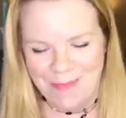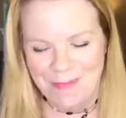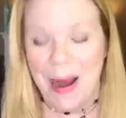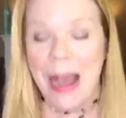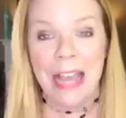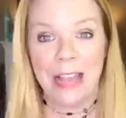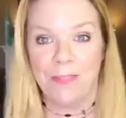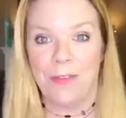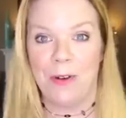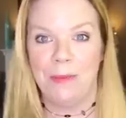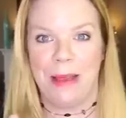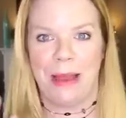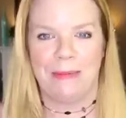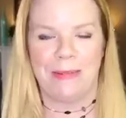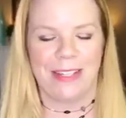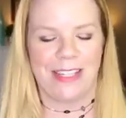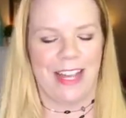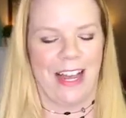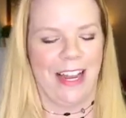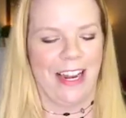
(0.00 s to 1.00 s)
Buy it from
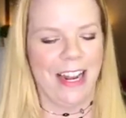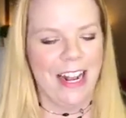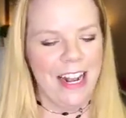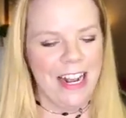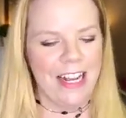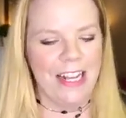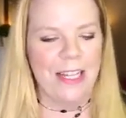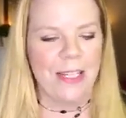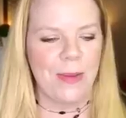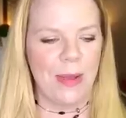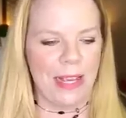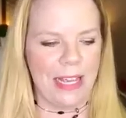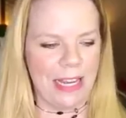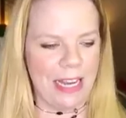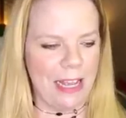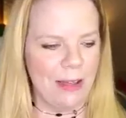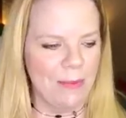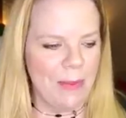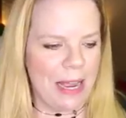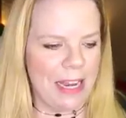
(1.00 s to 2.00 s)
Amazon so I can
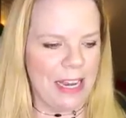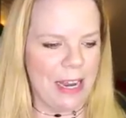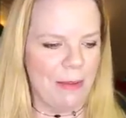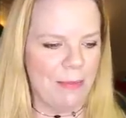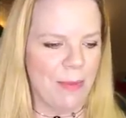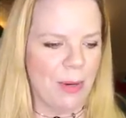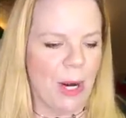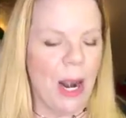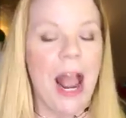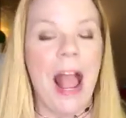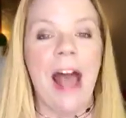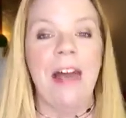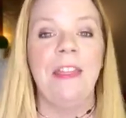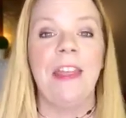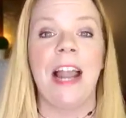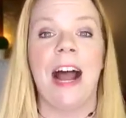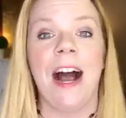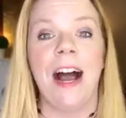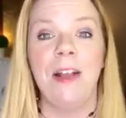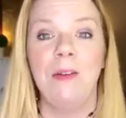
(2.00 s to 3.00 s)
hit my number. And
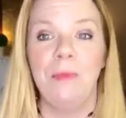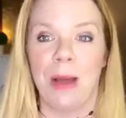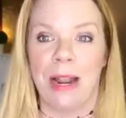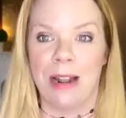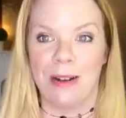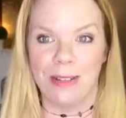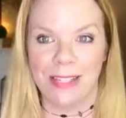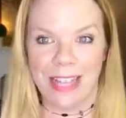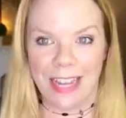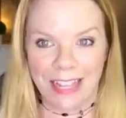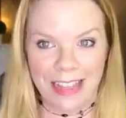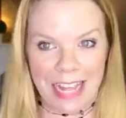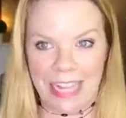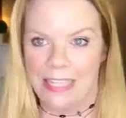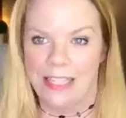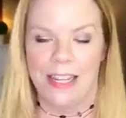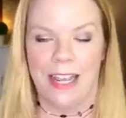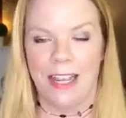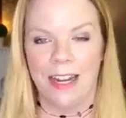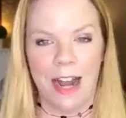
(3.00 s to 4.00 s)
then I was like,
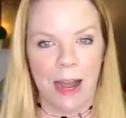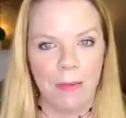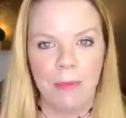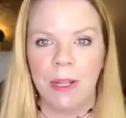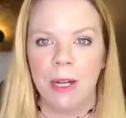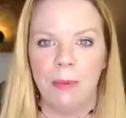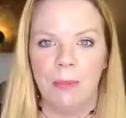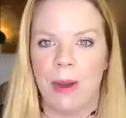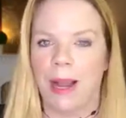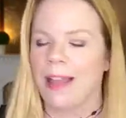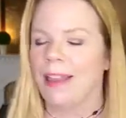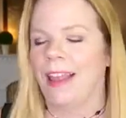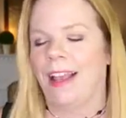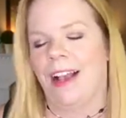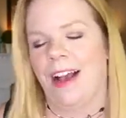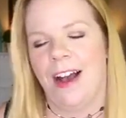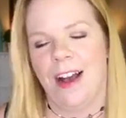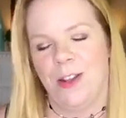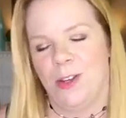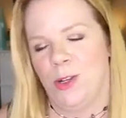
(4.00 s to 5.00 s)
that's it. I'm gonna buy
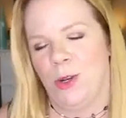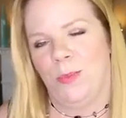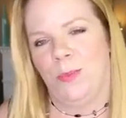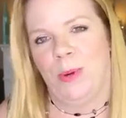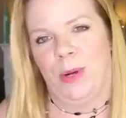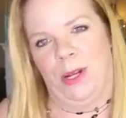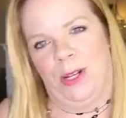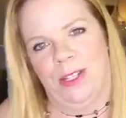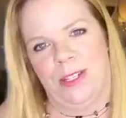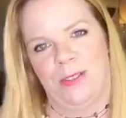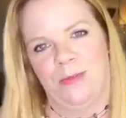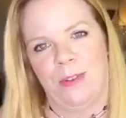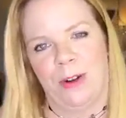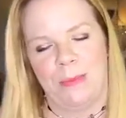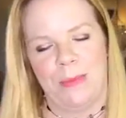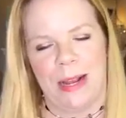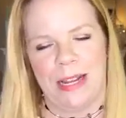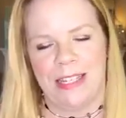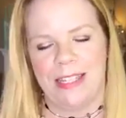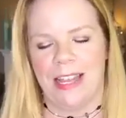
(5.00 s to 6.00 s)
like 100 books for
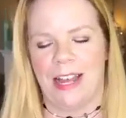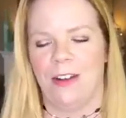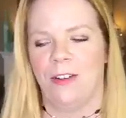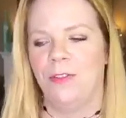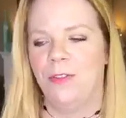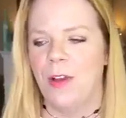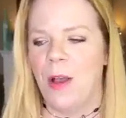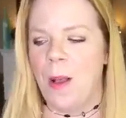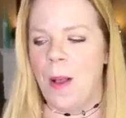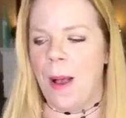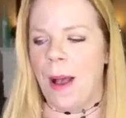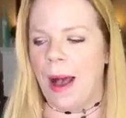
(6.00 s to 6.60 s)
myself.